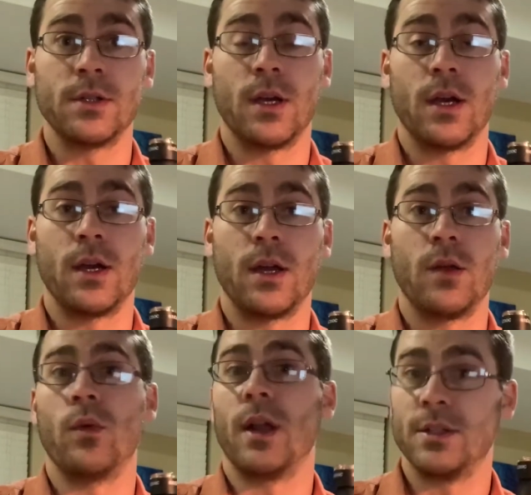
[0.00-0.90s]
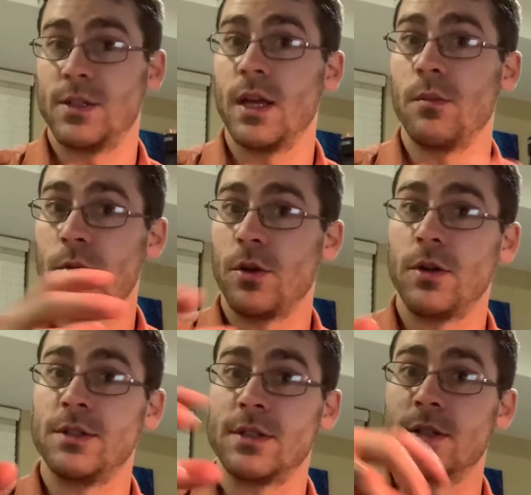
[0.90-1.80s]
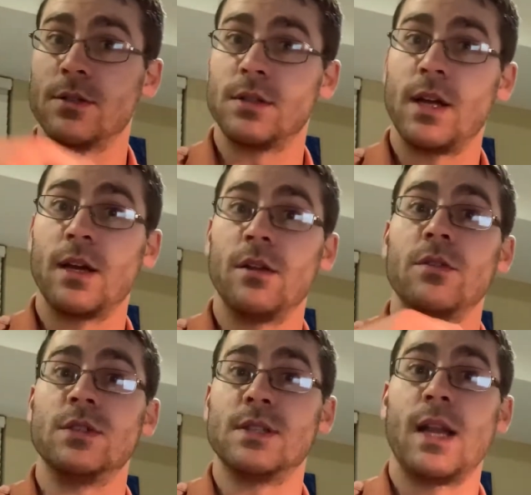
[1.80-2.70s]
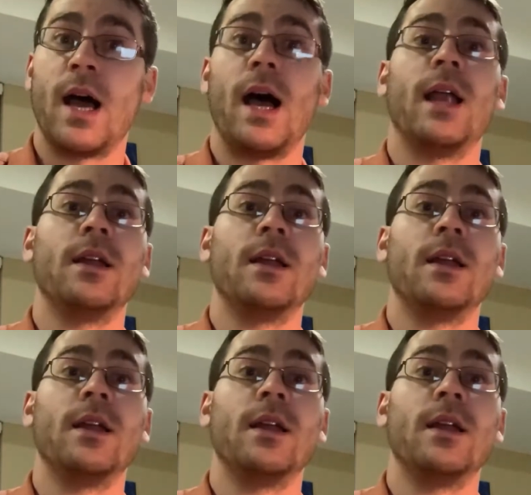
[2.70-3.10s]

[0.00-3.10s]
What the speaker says: And when I say impurities, that sounds negative. It's not.